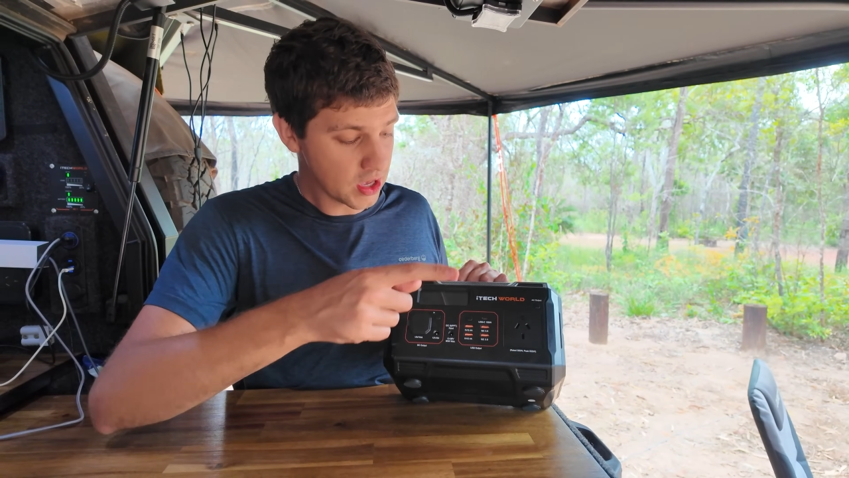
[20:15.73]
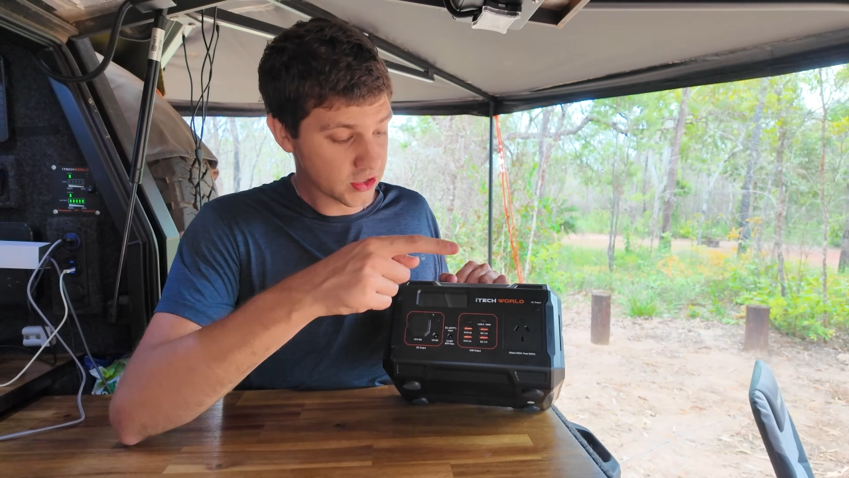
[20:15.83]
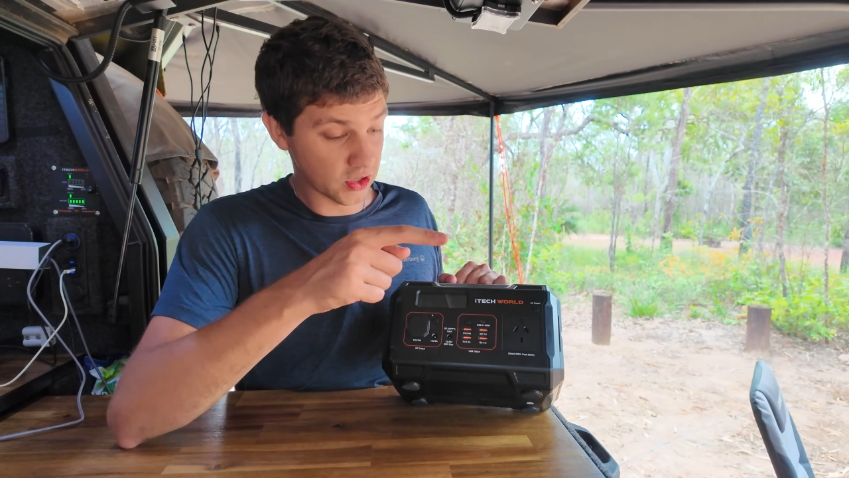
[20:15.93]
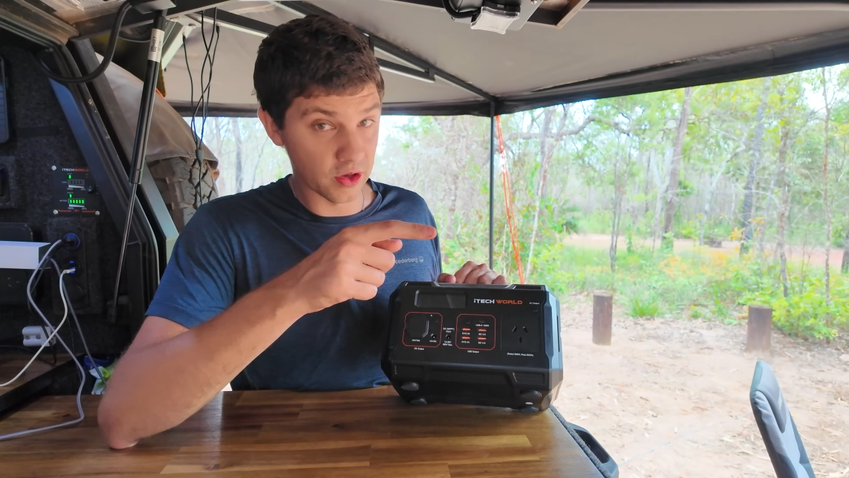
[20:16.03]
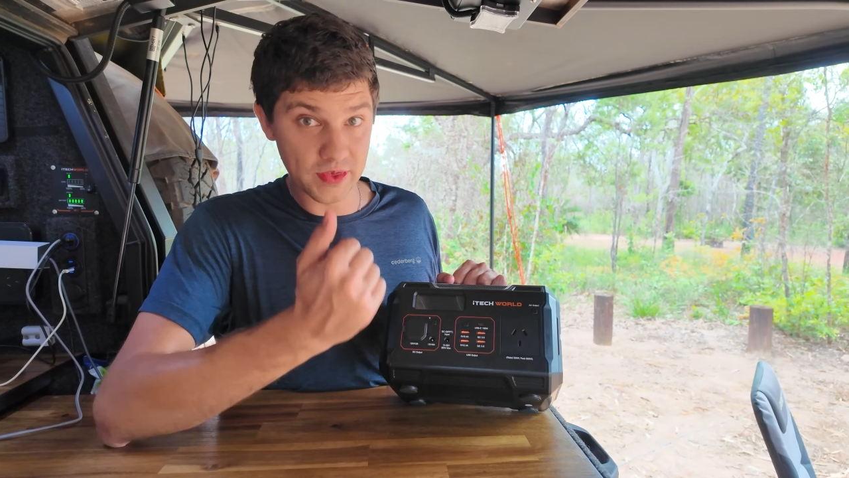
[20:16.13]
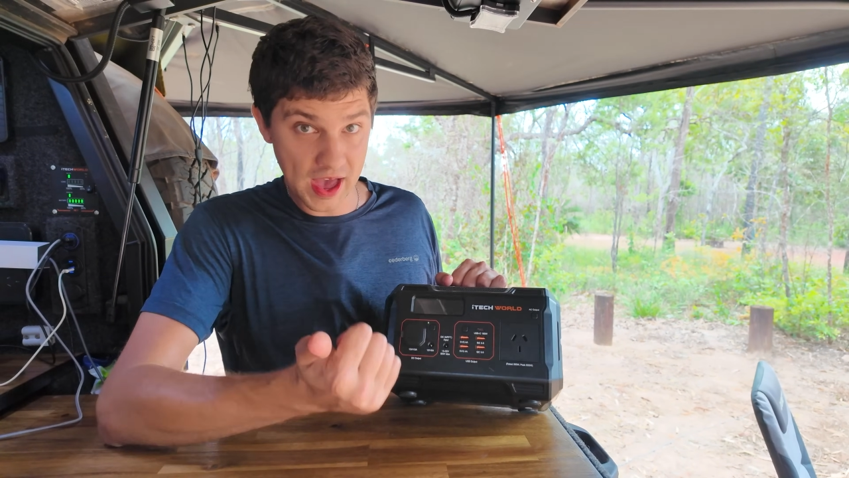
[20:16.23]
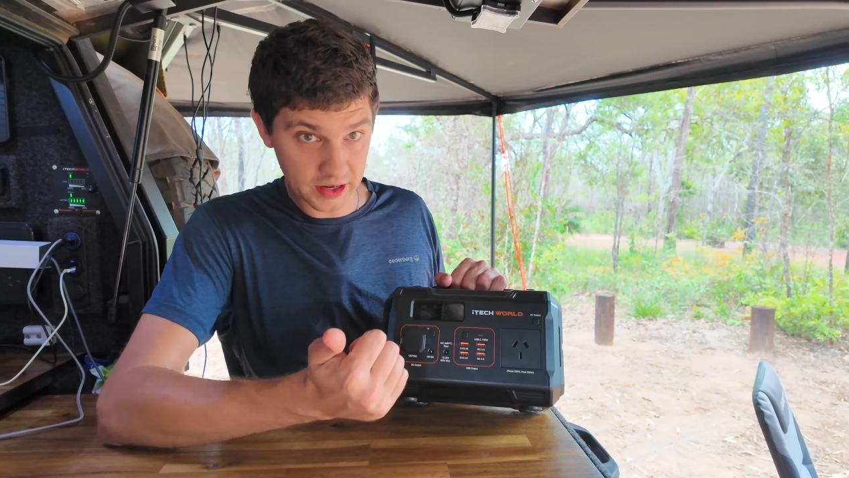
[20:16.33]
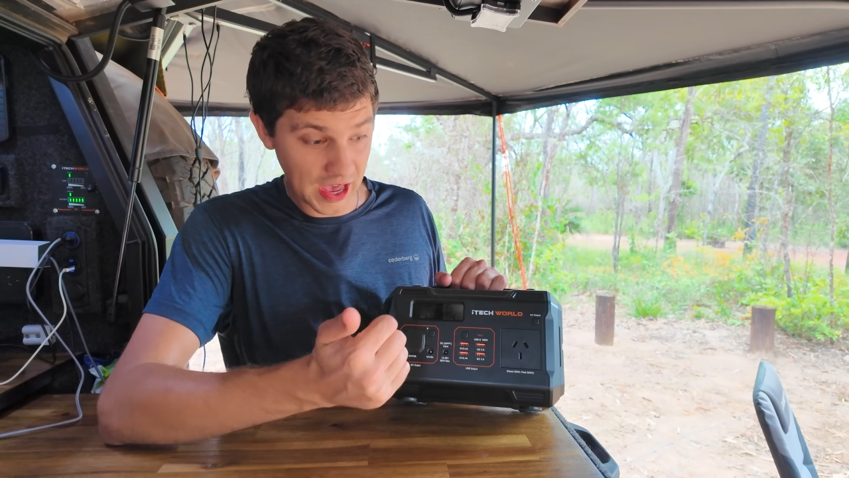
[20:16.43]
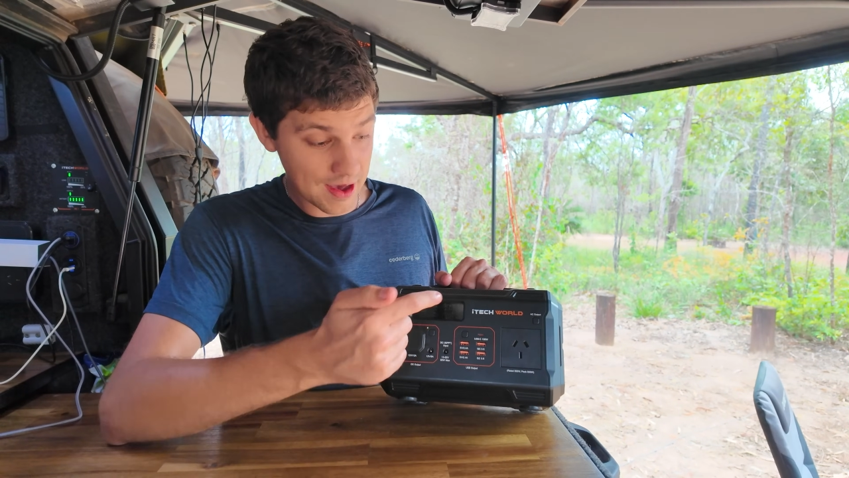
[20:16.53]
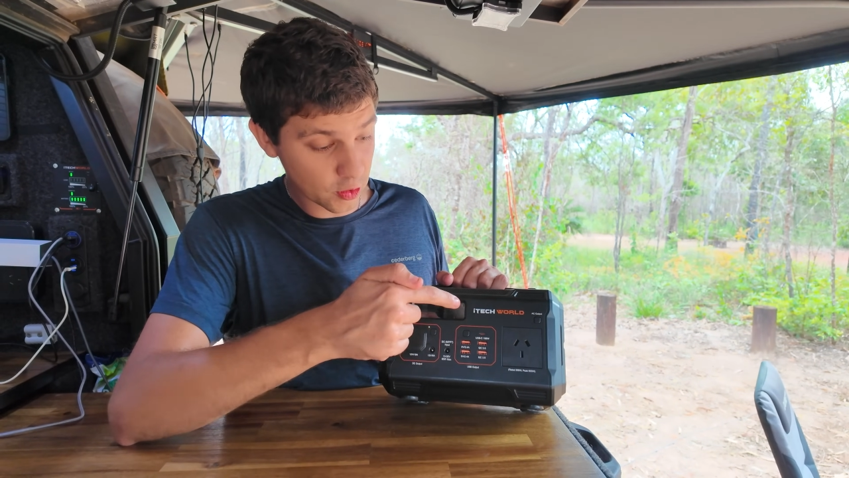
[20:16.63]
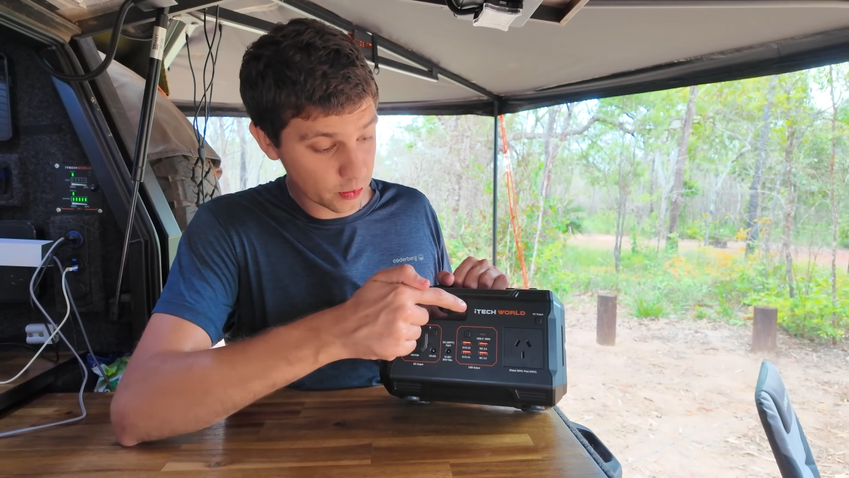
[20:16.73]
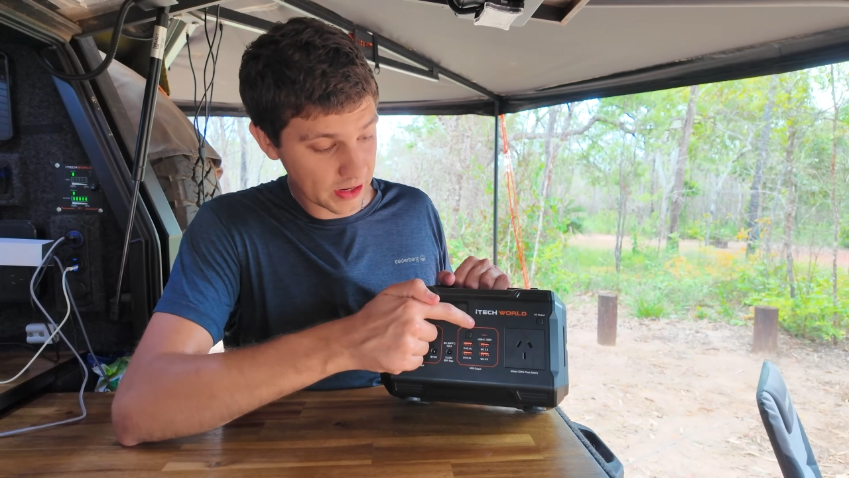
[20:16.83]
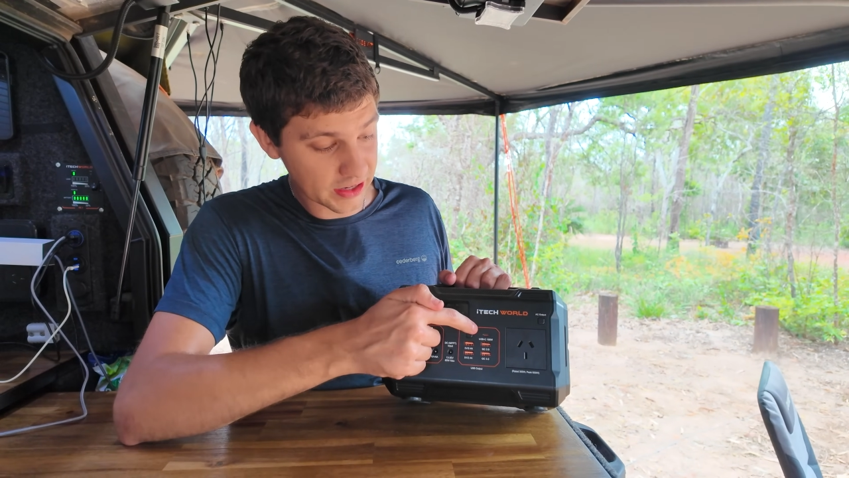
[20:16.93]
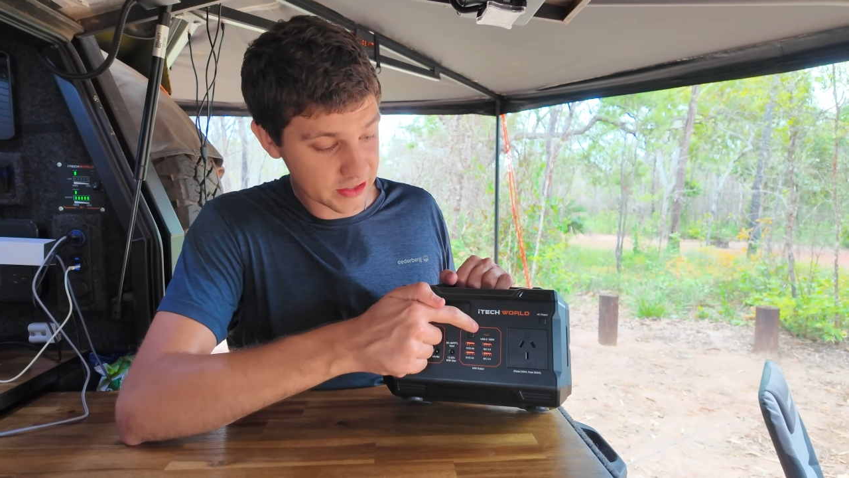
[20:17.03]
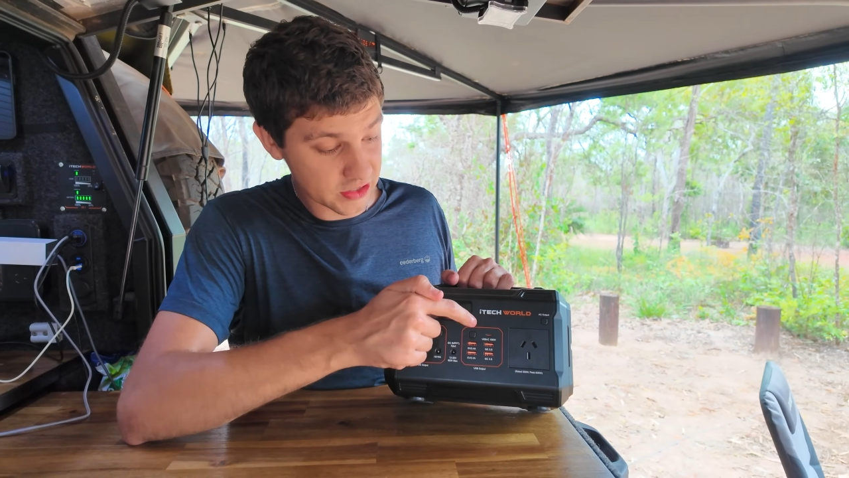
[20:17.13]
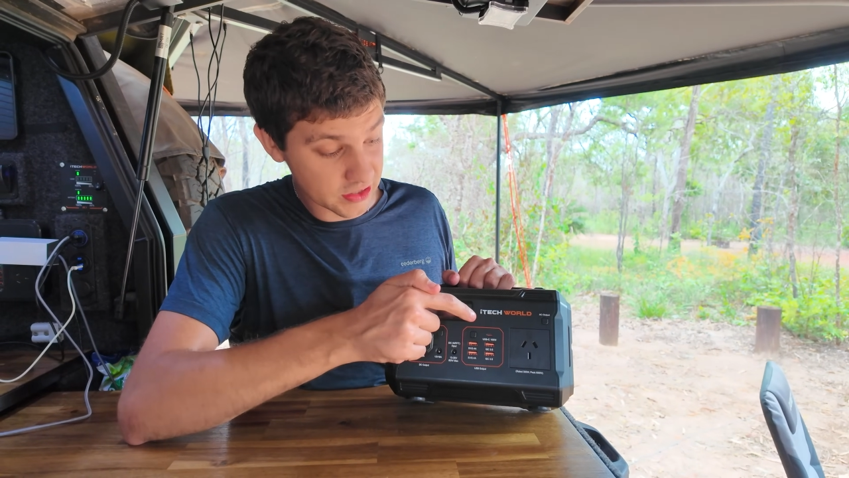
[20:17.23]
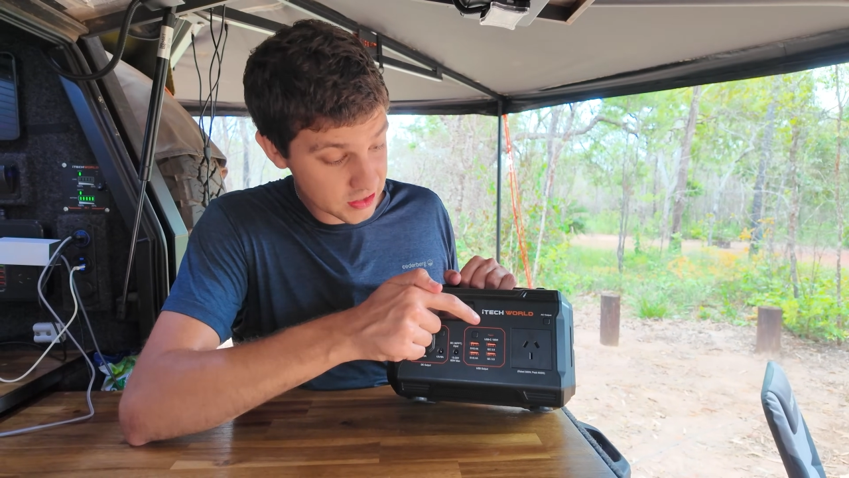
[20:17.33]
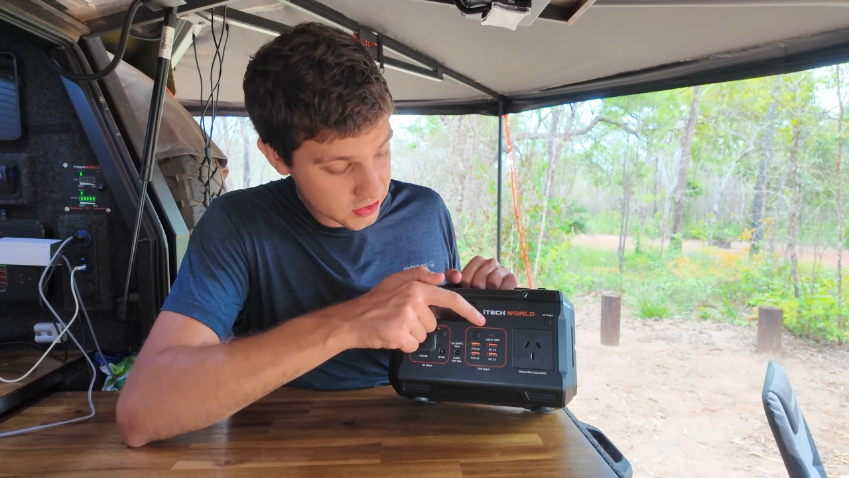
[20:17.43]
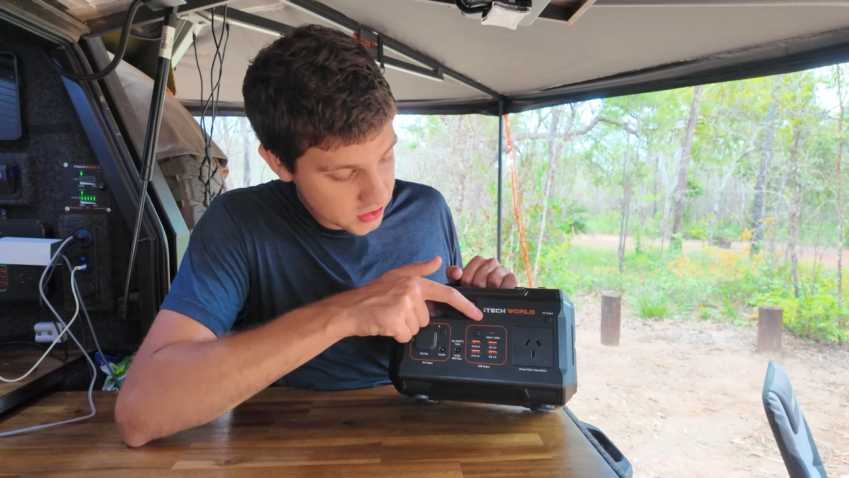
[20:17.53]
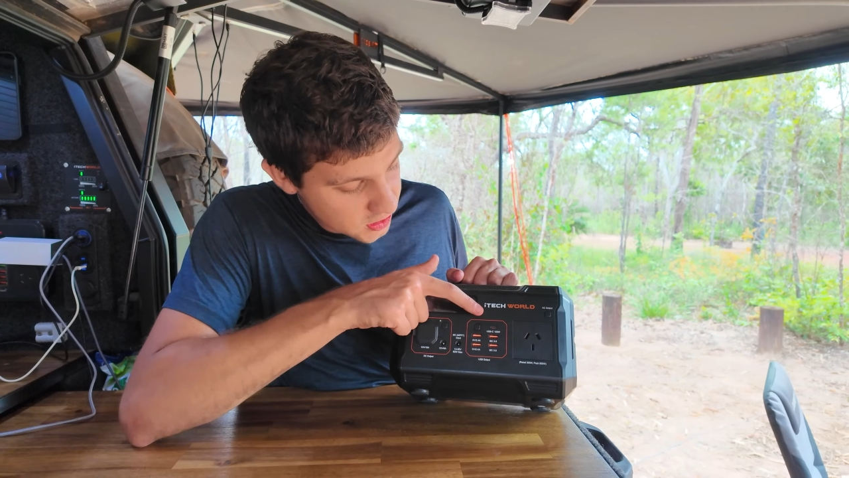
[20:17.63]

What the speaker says: So that cable plugged into this